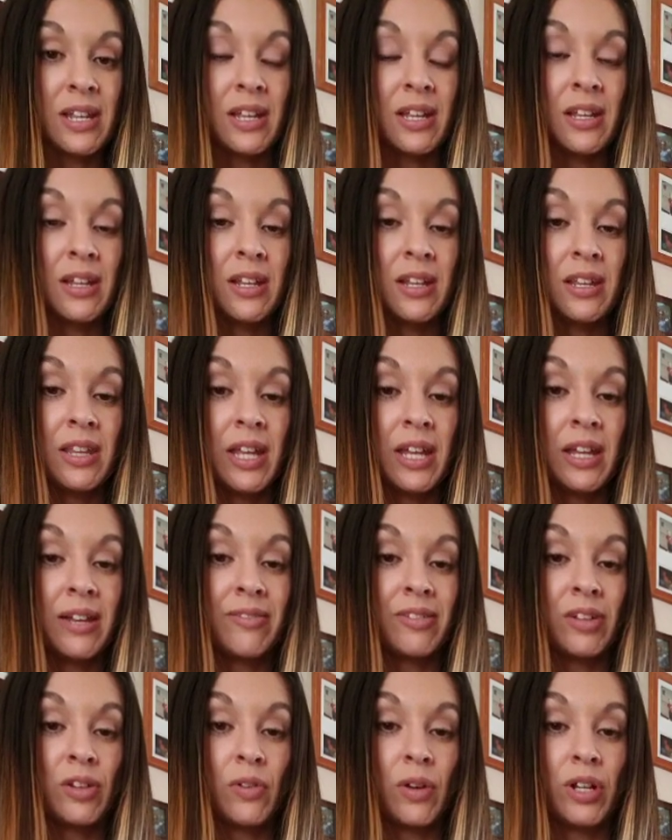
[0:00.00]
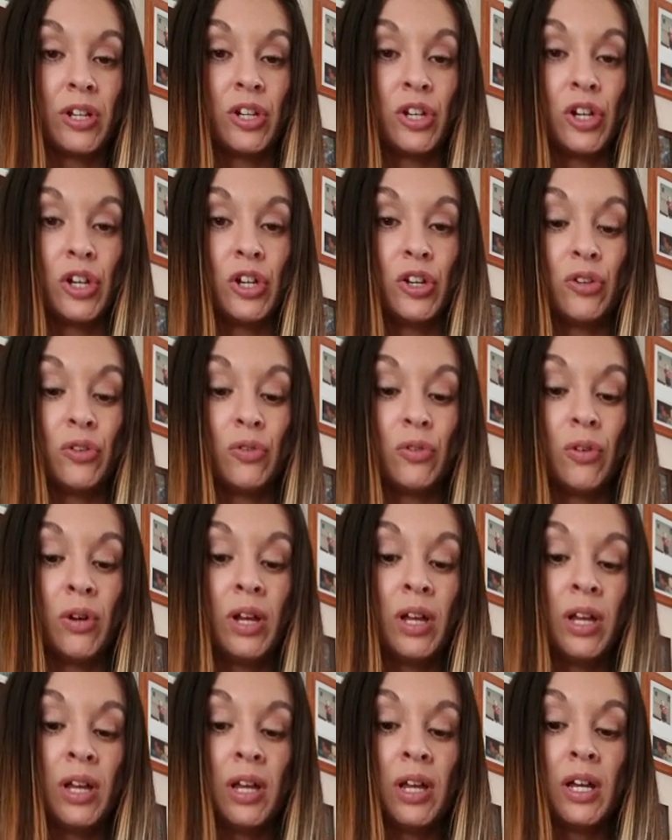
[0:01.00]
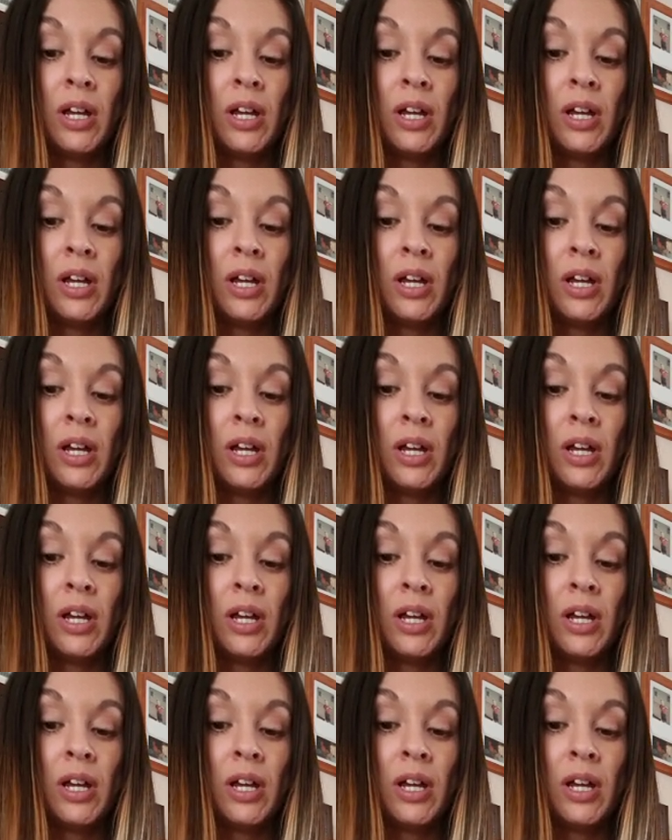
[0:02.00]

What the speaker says: and they give you a new